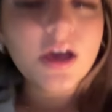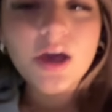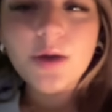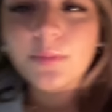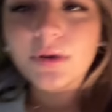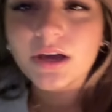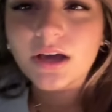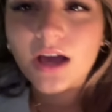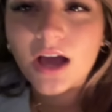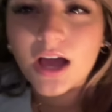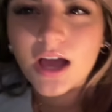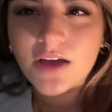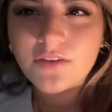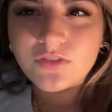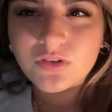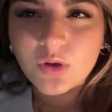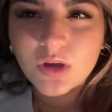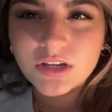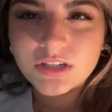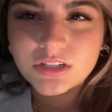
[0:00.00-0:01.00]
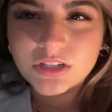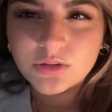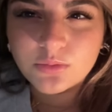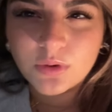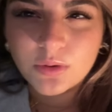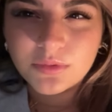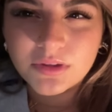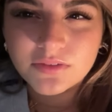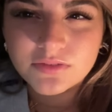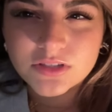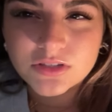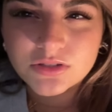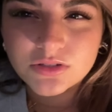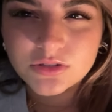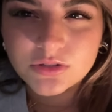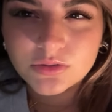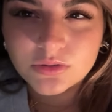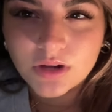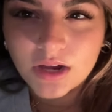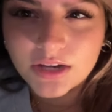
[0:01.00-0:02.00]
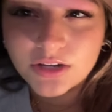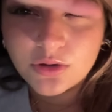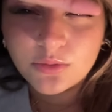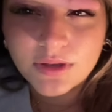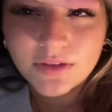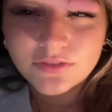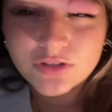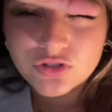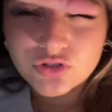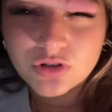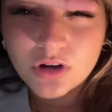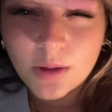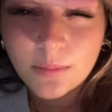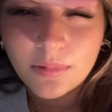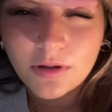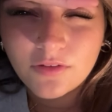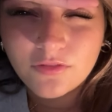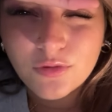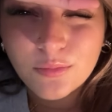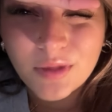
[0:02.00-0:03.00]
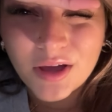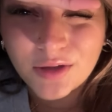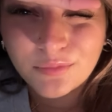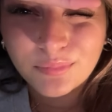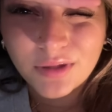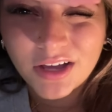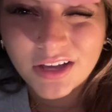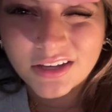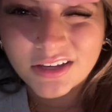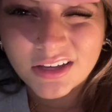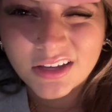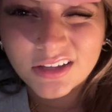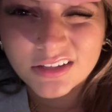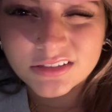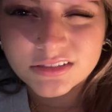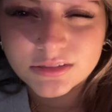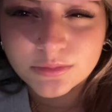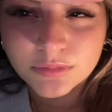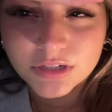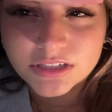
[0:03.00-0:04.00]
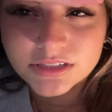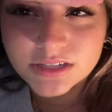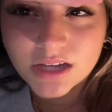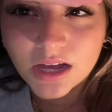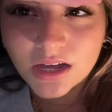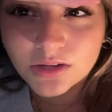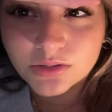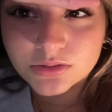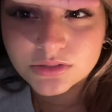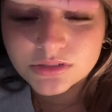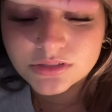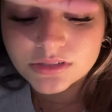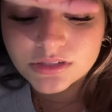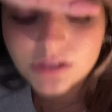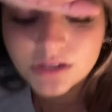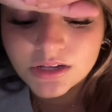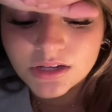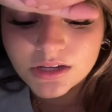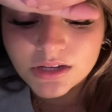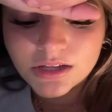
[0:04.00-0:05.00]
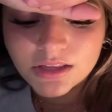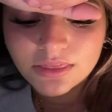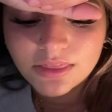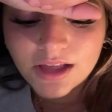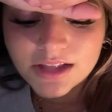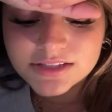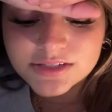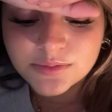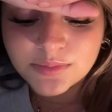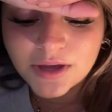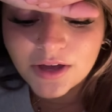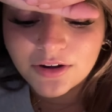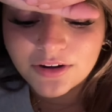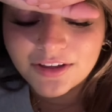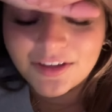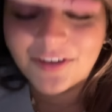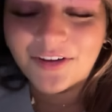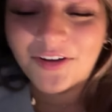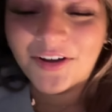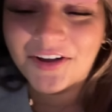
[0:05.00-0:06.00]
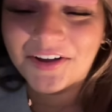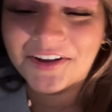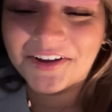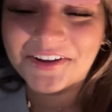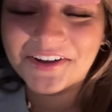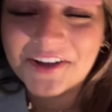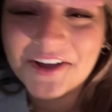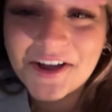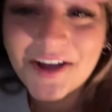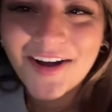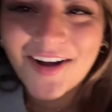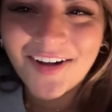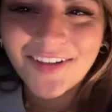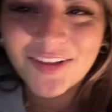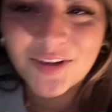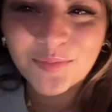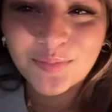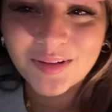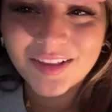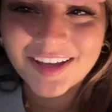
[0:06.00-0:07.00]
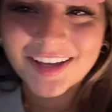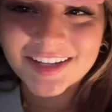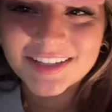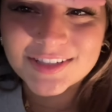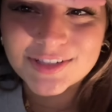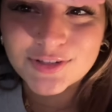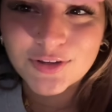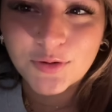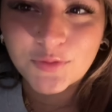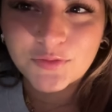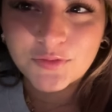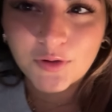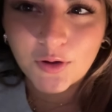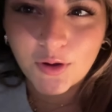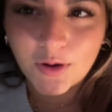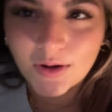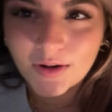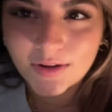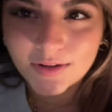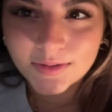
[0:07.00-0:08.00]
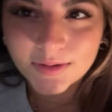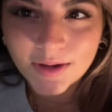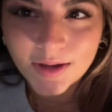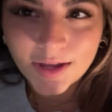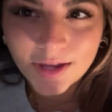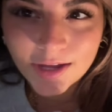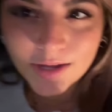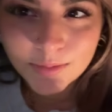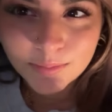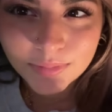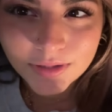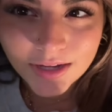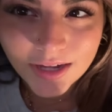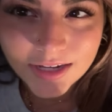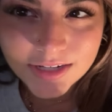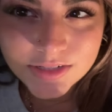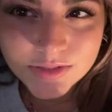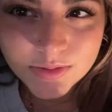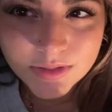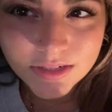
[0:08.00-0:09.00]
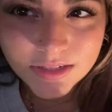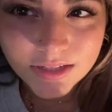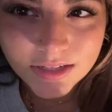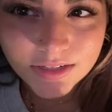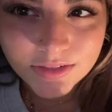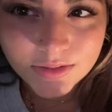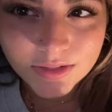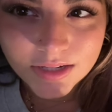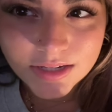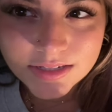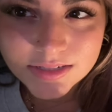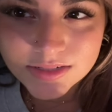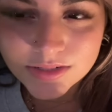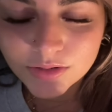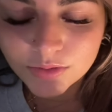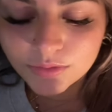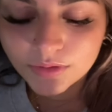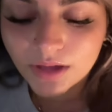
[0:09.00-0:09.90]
But I have no idea what we have to do. I know we have to drop off a backpack at somebody's house. That's about all our plans so far. But I just wanted to let you guys know.